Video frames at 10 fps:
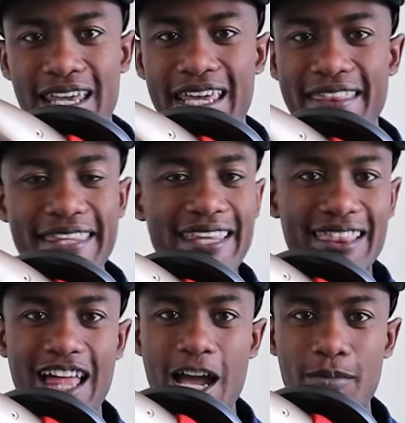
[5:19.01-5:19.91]
in the
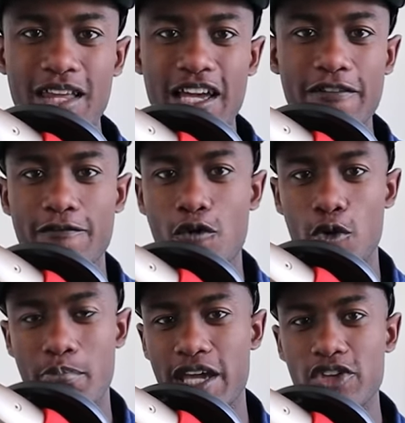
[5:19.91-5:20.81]
limelight for
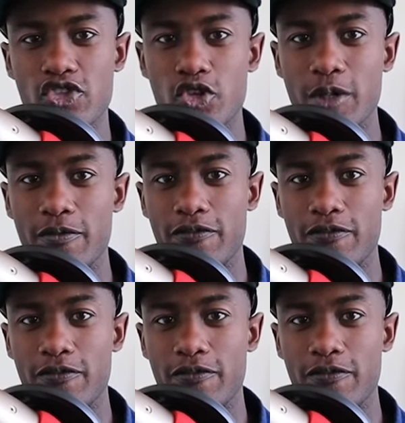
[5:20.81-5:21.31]
mainstream